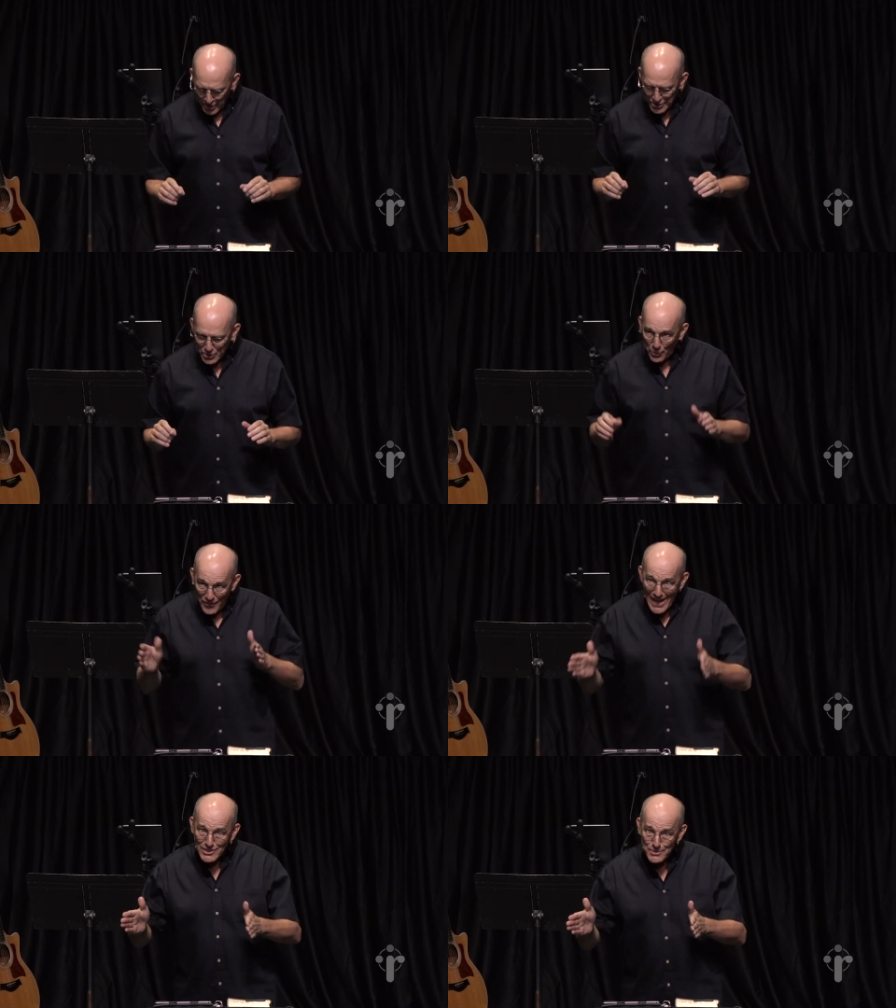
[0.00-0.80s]
So
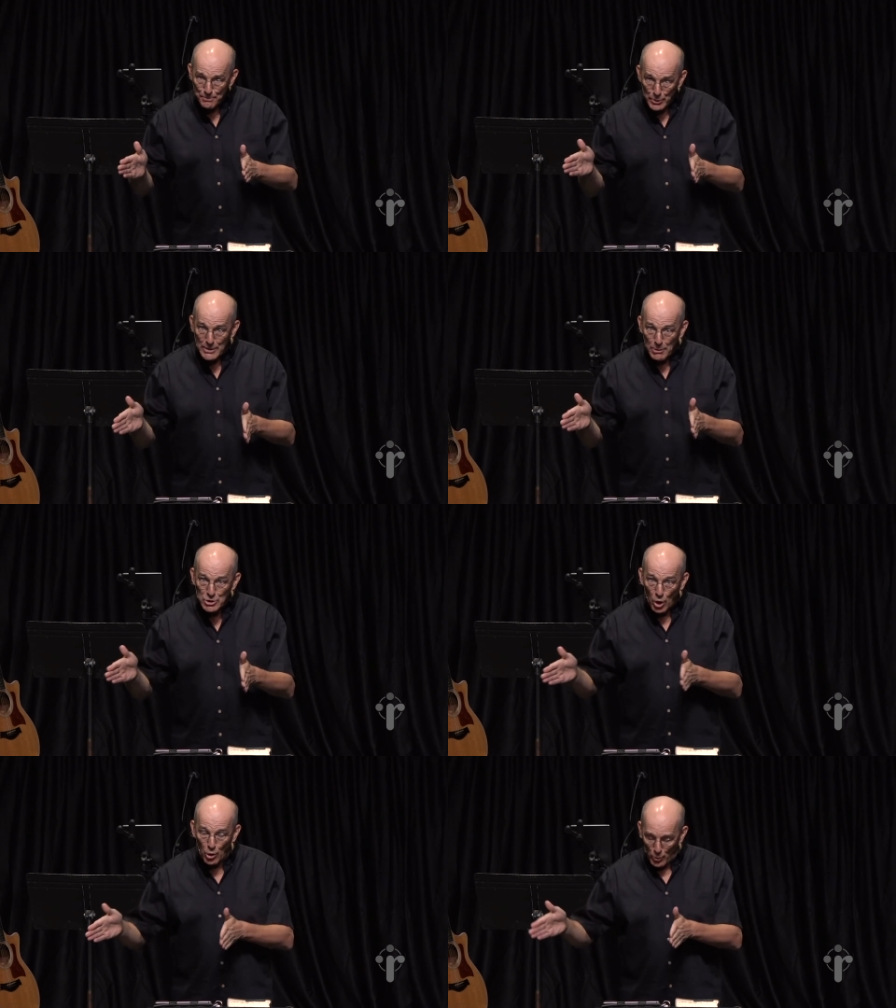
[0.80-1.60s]
that's pretty much
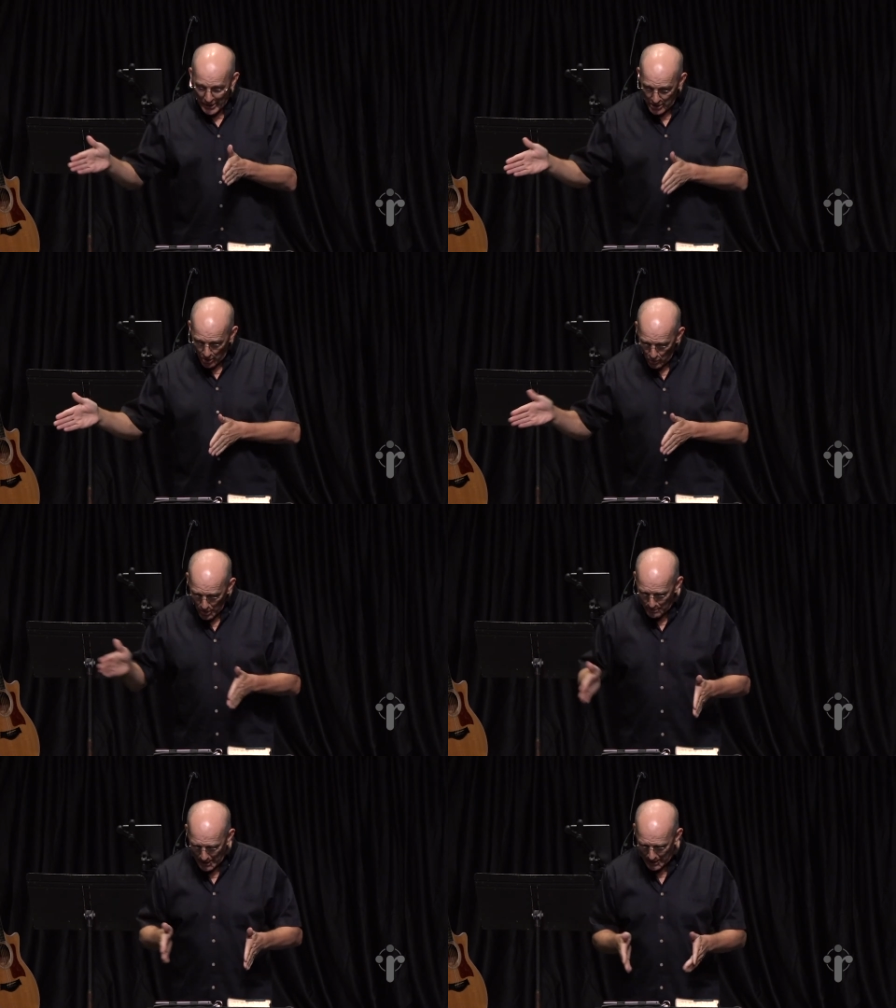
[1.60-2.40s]
all we know
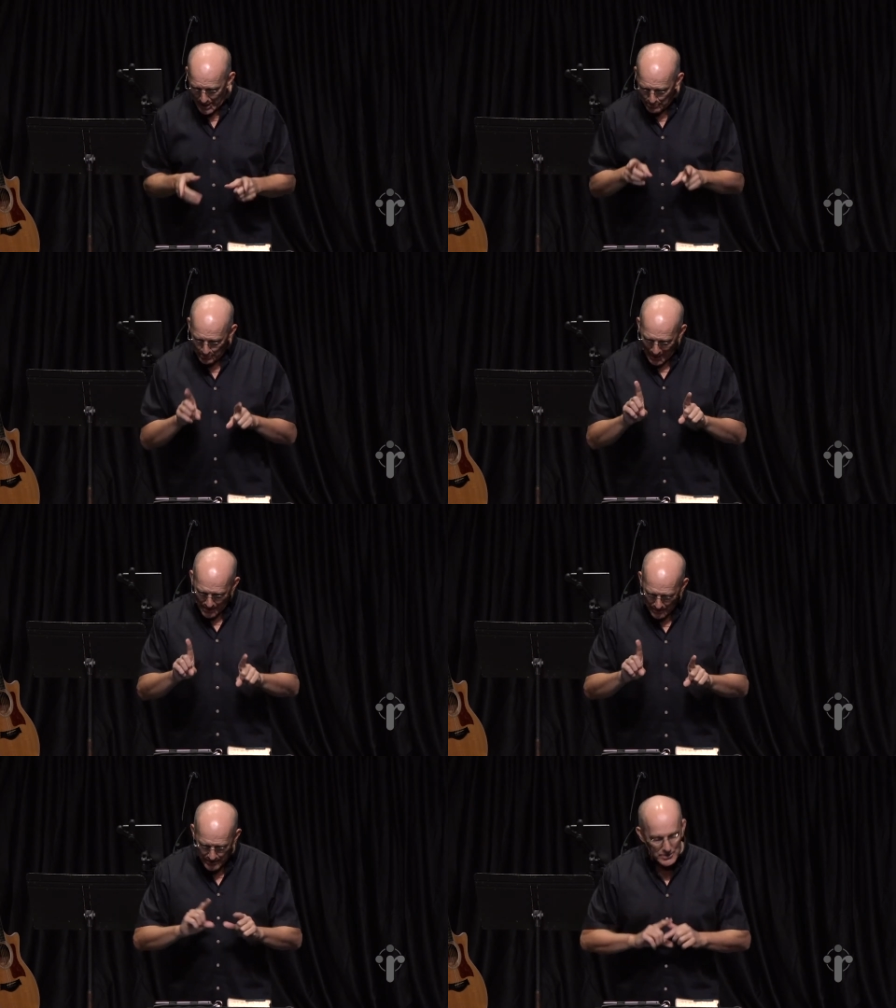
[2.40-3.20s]
about Abram
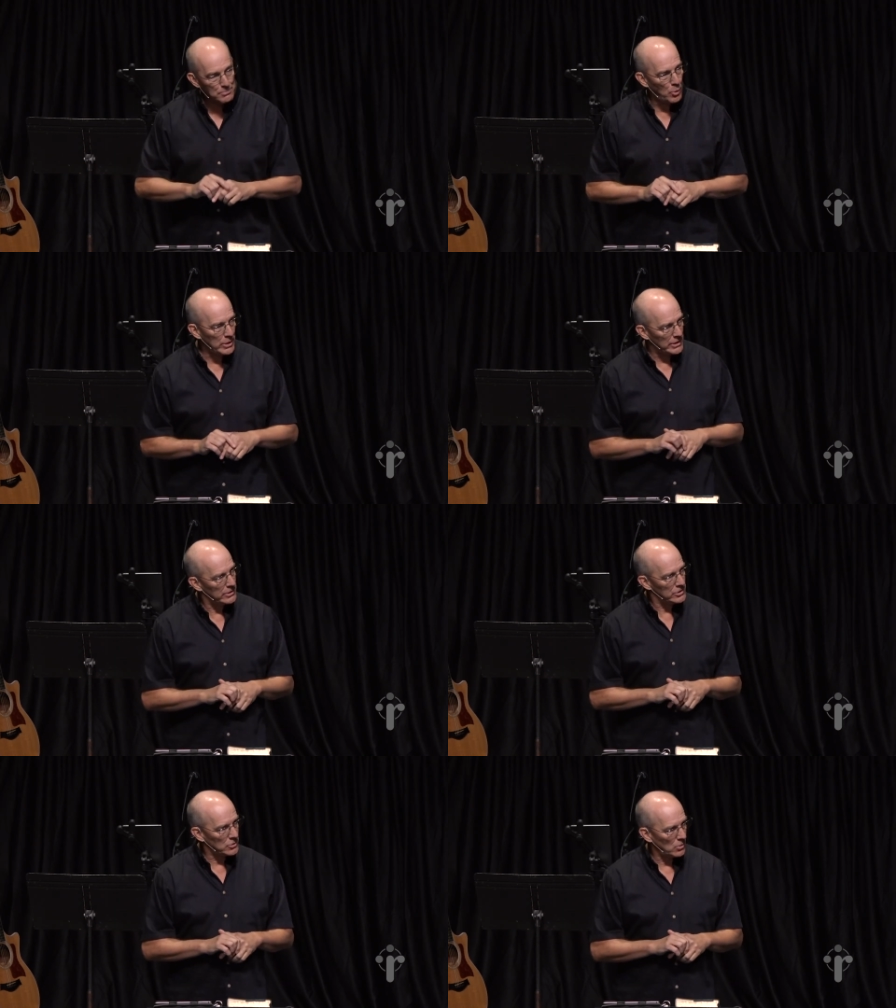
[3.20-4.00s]
at this point in
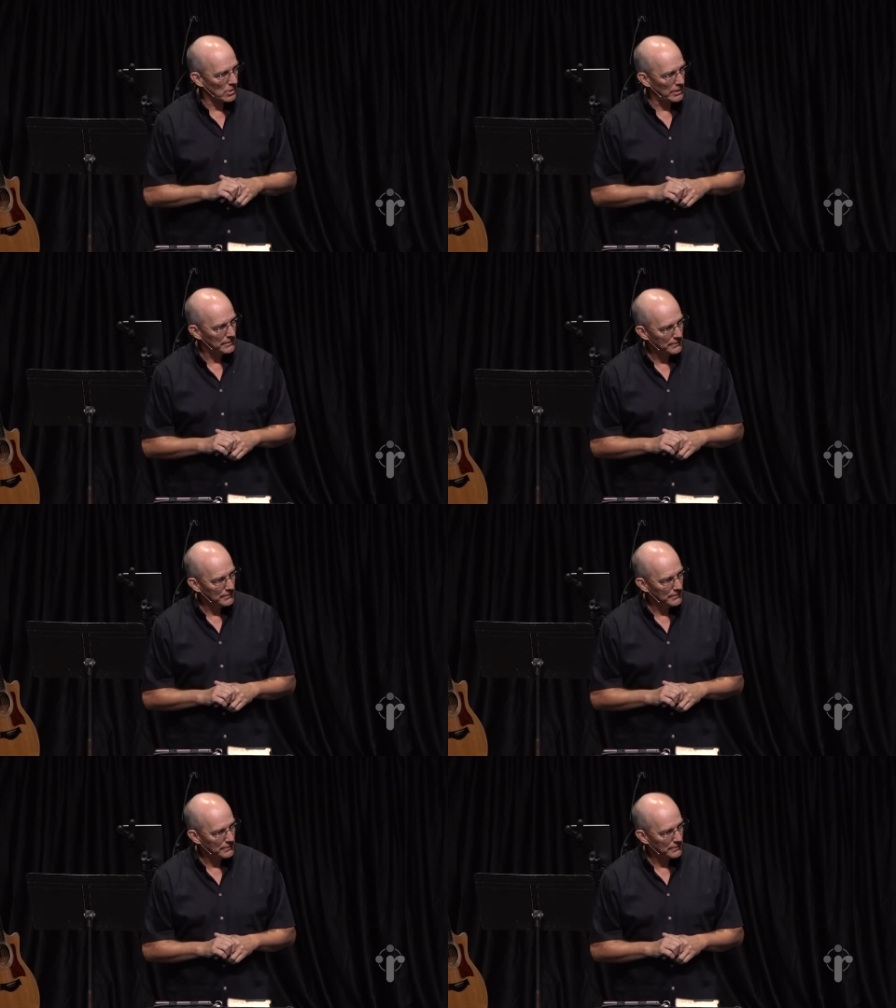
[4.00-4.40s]
the story.